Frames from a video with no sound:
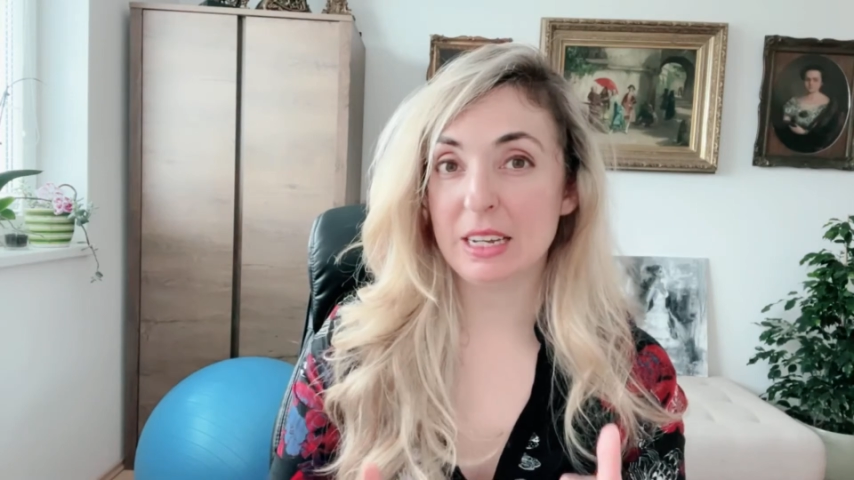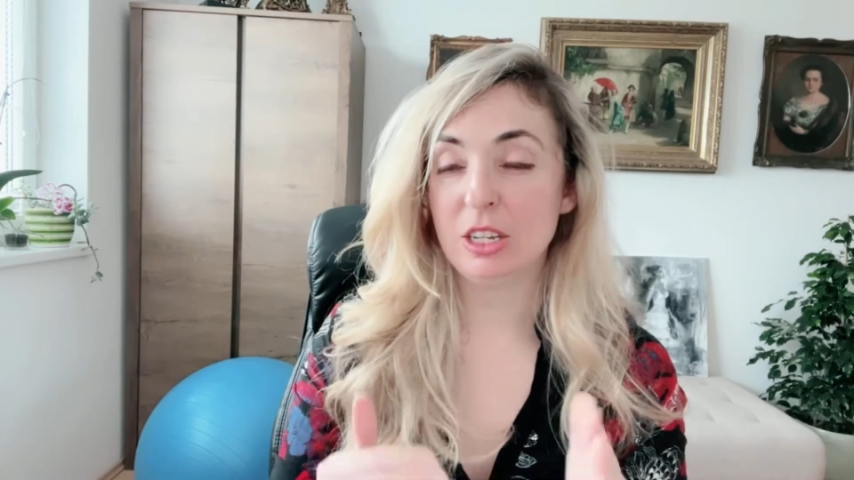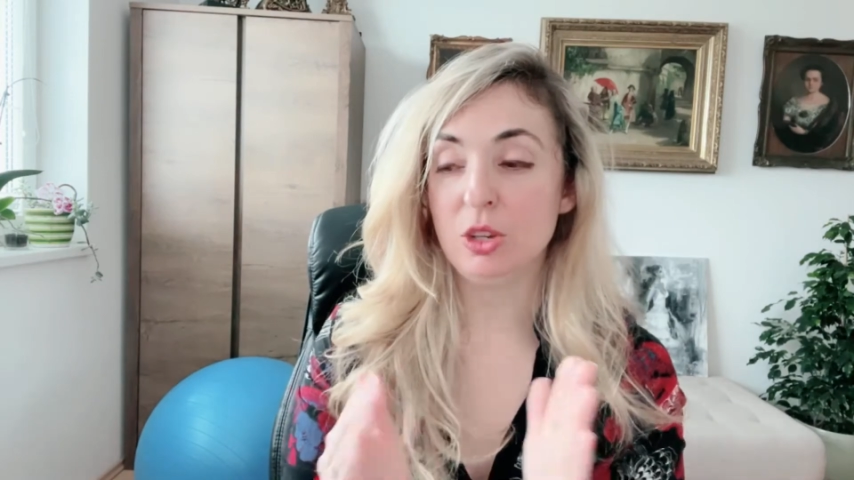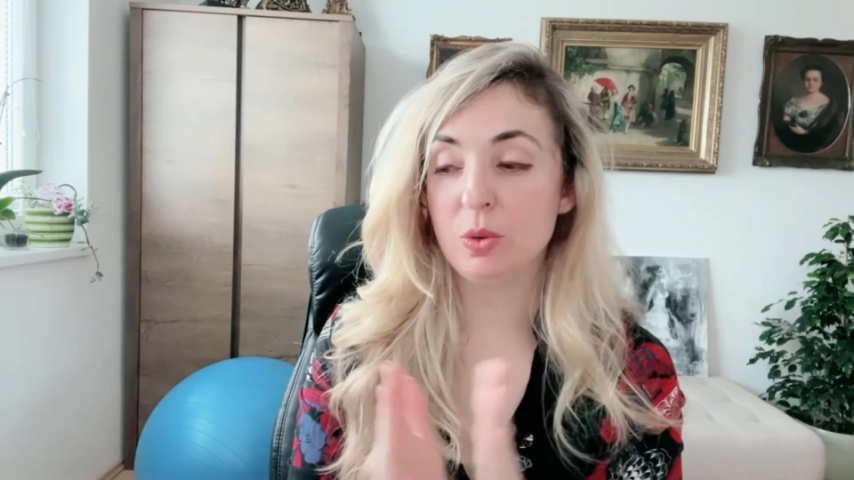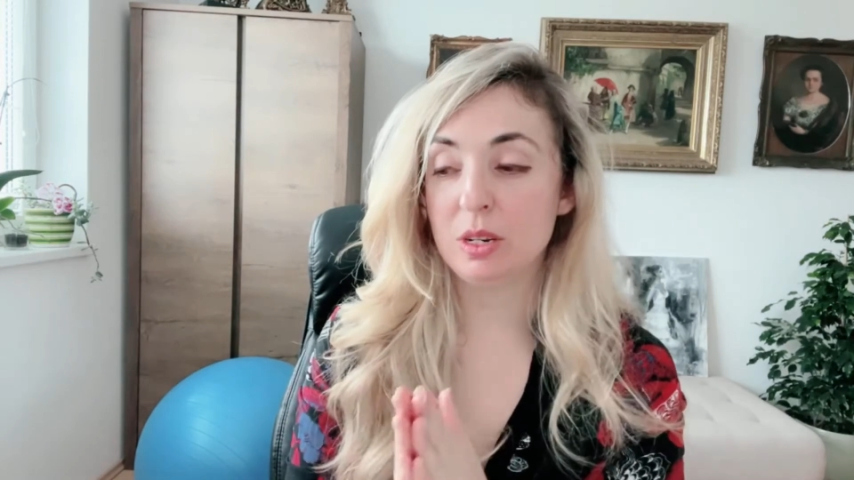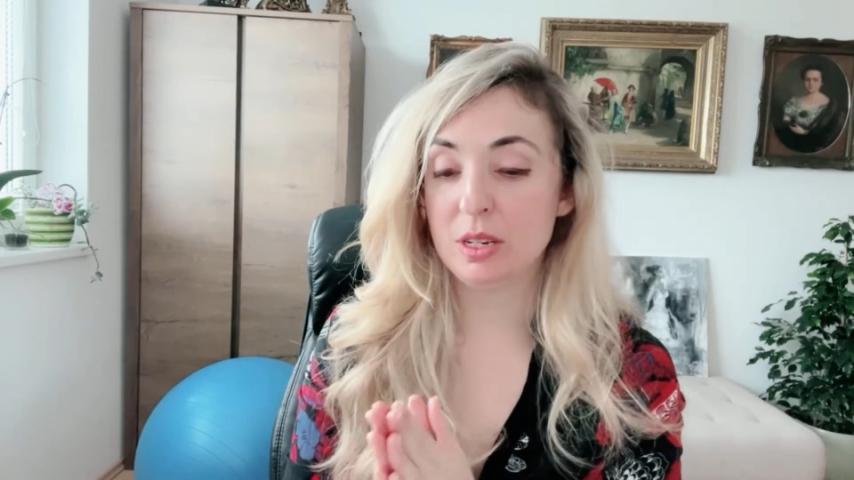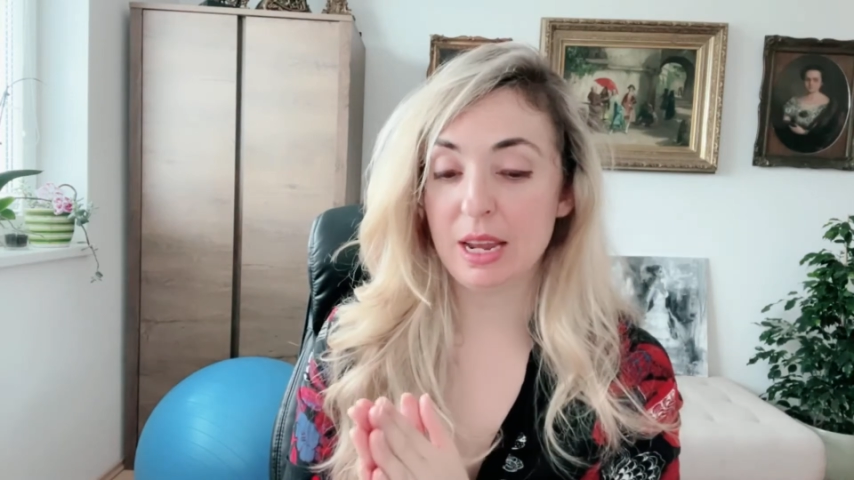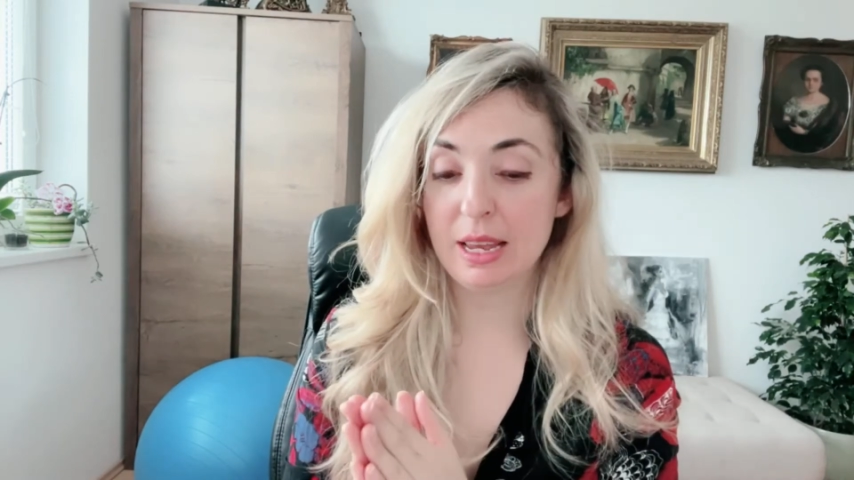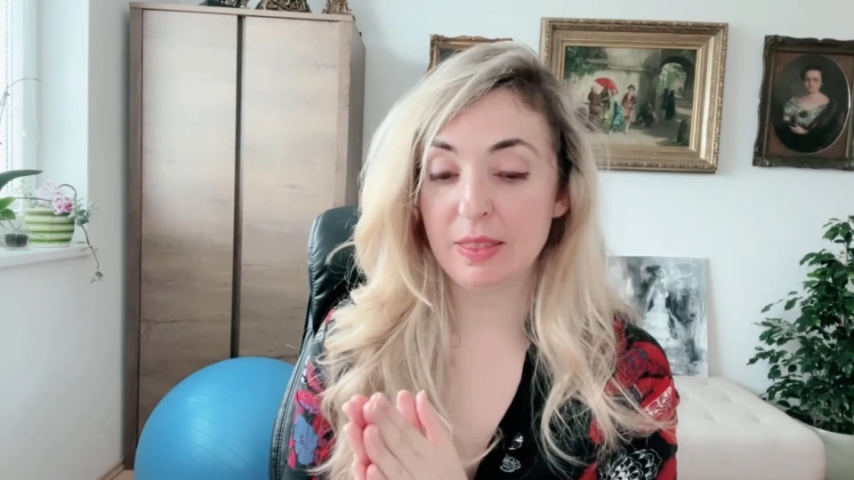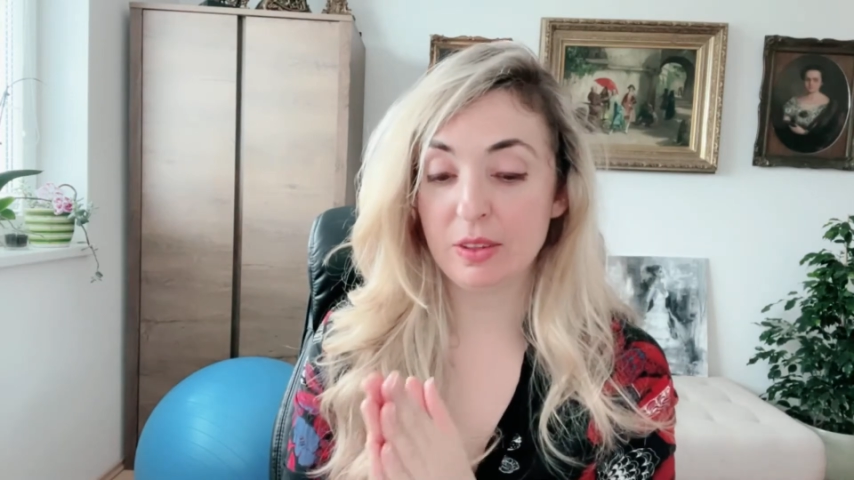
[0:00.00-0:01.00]
you can
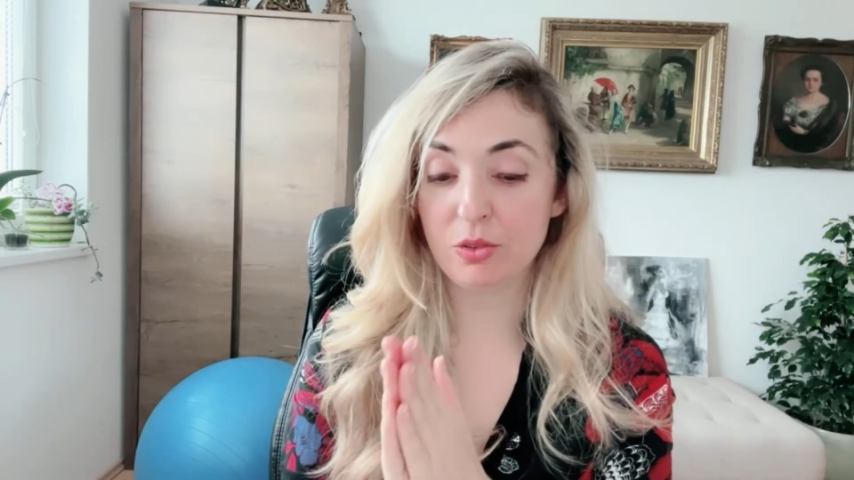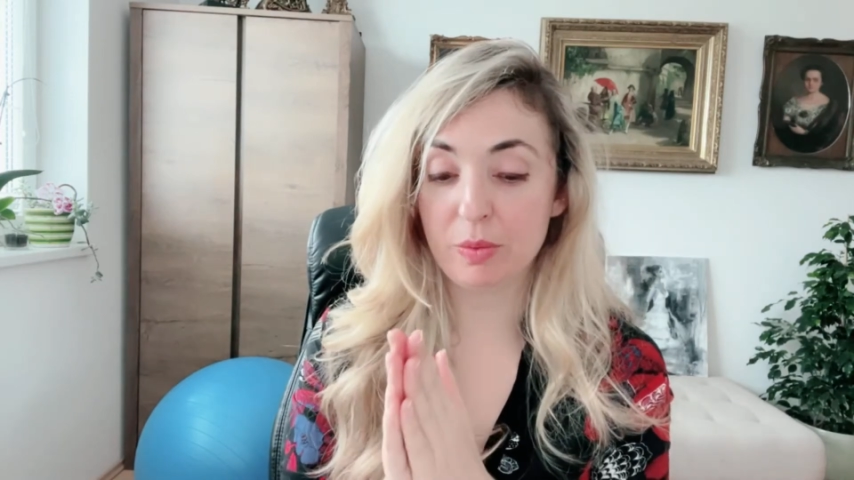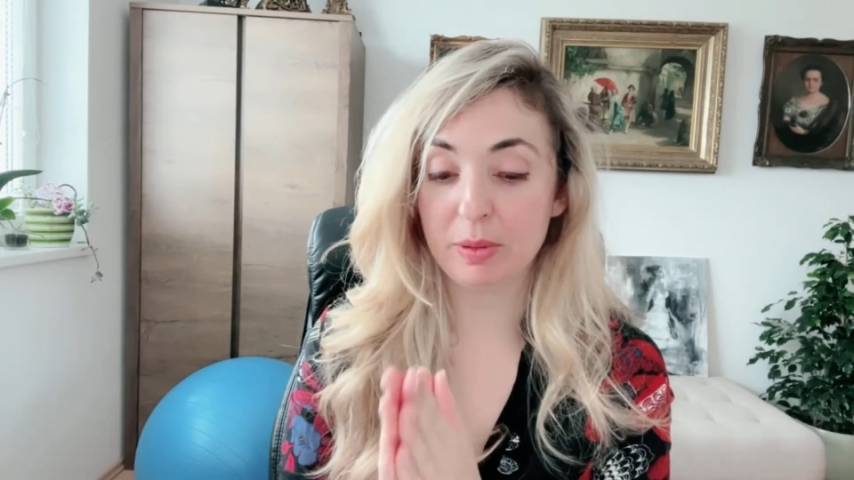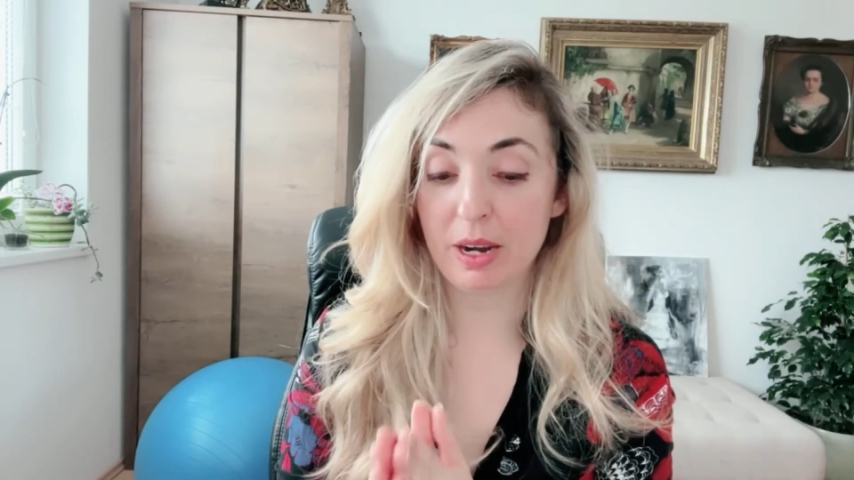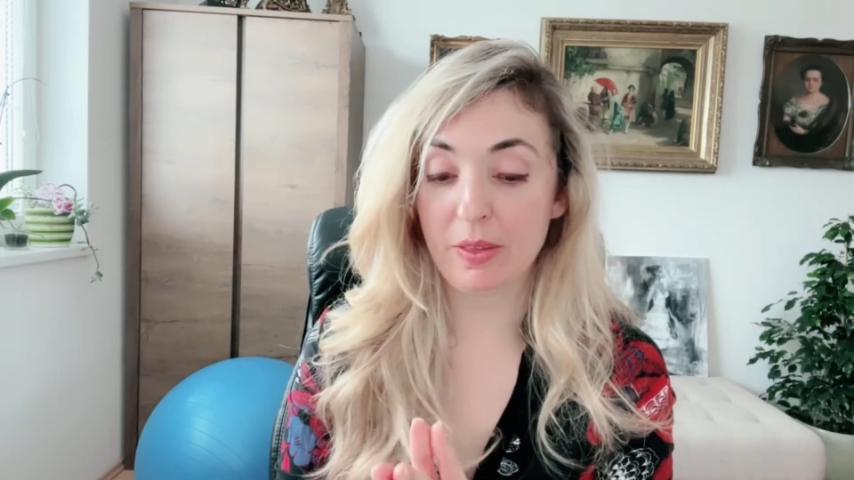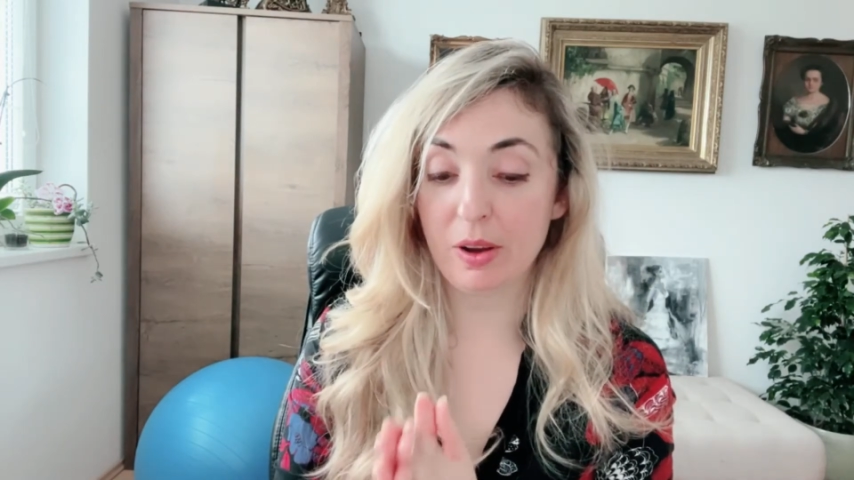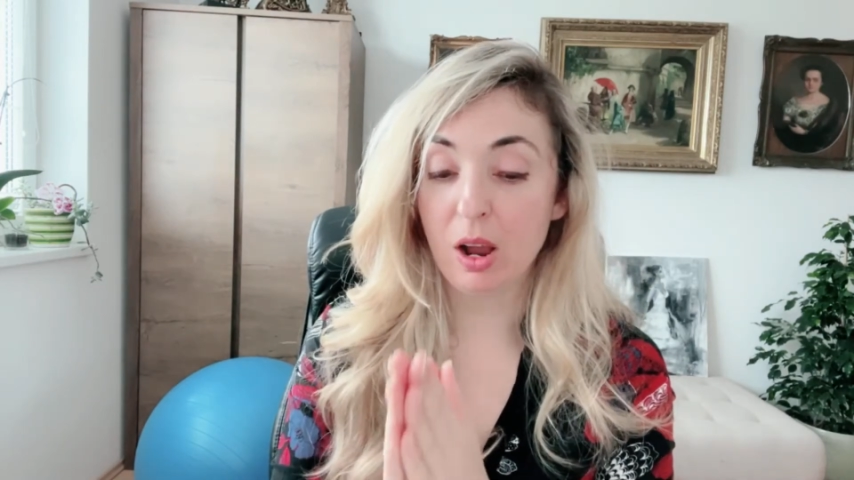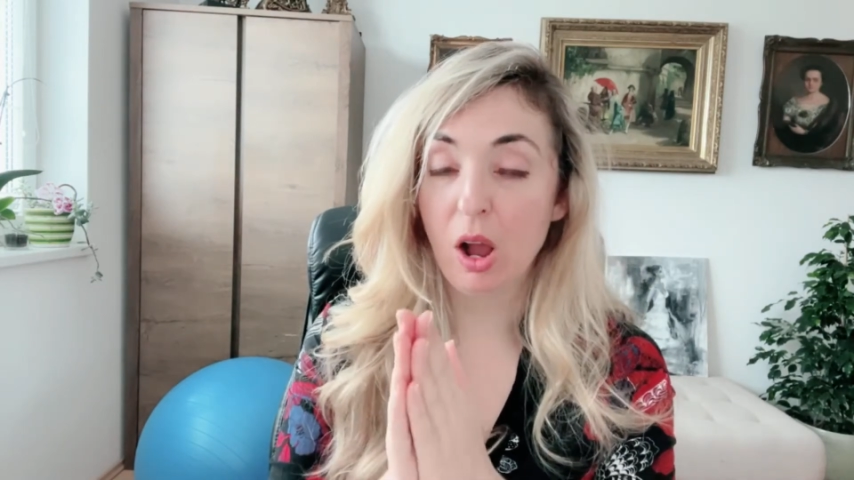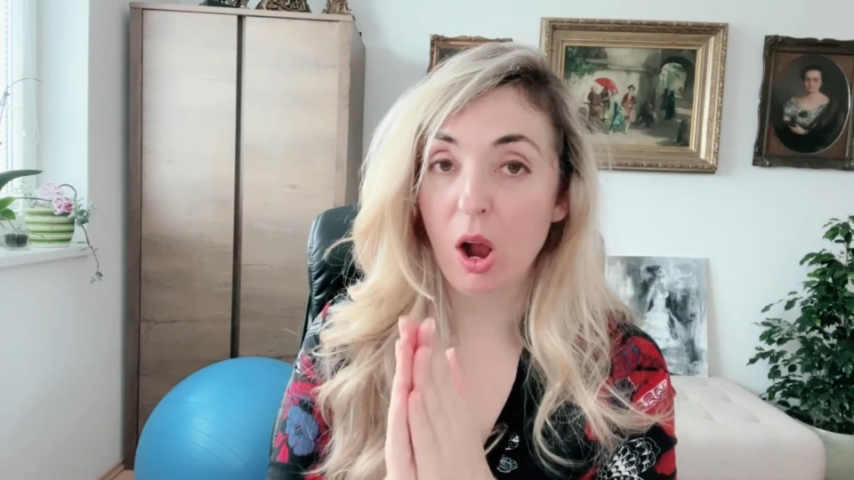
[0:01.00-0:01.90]
take the triplet either